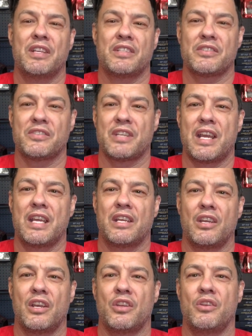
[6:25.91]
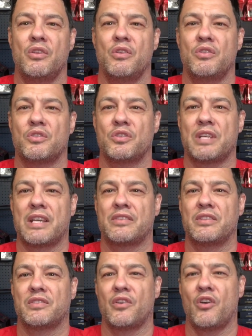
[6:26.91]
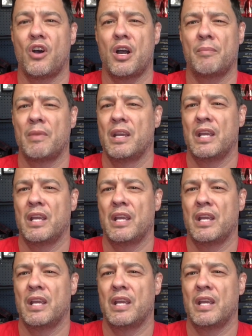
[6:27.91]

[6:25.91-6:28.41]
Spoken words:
It doesn't take a huge taxing time.